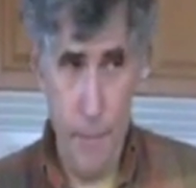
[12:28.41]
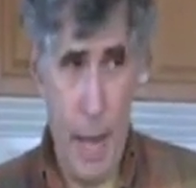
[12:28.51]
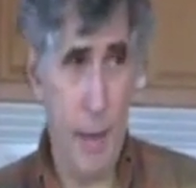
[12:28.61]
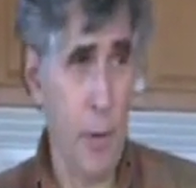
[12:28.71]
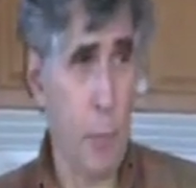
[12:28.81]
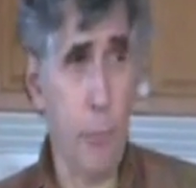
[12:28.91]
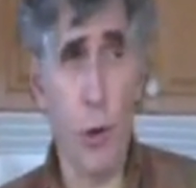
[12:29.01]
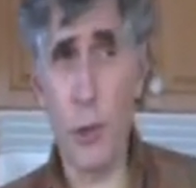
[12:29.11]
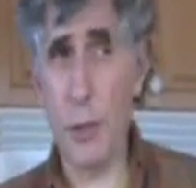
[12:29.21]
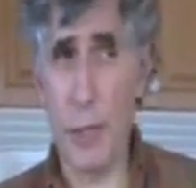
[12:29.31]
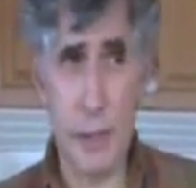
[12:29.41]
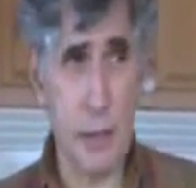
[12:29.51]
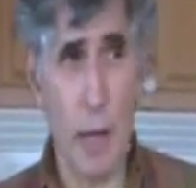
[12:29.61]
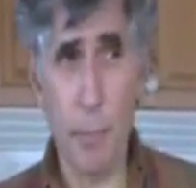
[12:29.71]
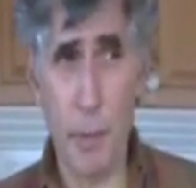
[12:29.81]
and they're pushed as
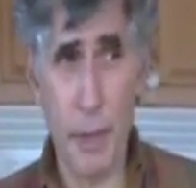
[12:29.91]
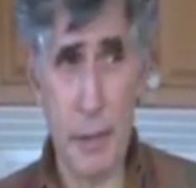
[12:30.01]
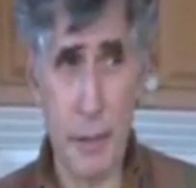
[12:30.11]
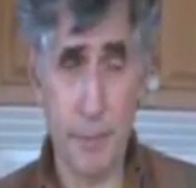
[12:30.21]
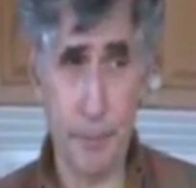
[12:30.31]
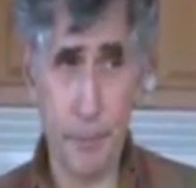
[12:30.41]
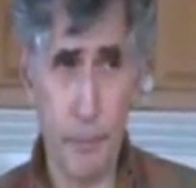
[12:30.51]
supplements.